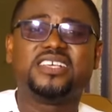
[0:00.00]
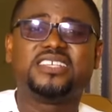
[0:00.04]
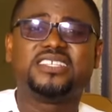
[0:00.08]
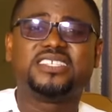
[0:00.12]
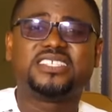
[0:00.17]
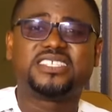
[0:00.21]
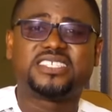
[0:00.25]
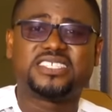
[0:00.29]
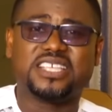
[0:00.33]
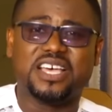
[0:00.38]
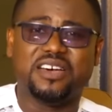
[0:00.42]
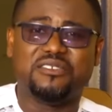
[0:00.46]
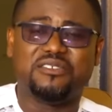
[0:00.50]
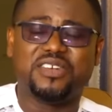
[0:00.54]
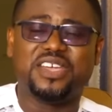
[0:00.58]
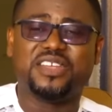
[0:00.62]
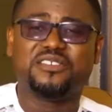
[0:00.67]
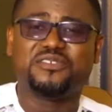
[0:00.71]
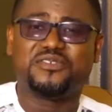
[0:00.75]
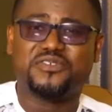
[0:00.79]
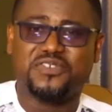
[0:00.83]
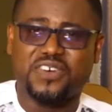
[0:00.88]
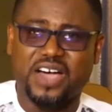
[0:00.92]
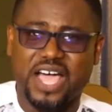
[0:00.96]

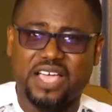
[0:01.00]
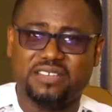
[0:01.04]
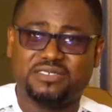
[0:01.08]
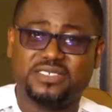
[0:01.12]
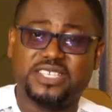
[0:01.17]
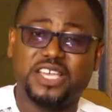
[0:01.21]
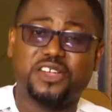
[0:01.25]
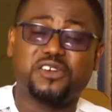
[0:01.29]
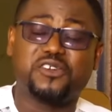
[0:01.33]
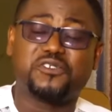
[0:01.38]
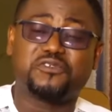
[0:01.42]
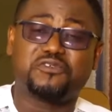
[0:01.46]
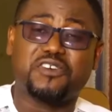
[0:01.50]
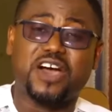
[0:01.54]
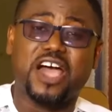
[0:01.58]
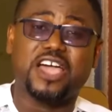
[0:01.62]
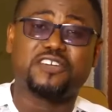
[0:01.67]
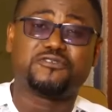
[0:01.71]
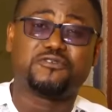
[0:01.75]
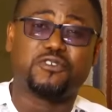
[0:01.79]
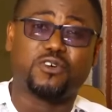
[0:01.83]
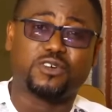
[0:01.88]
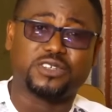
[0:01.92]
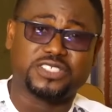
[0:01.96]
75
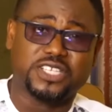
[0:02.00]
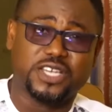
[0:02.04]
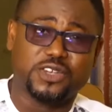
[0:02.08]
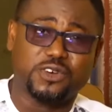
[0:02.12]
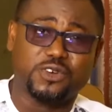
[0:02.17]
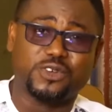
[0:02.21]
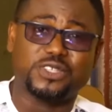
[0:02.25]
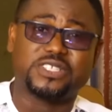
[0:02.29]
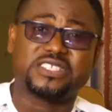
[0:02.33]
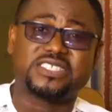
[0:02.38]
0540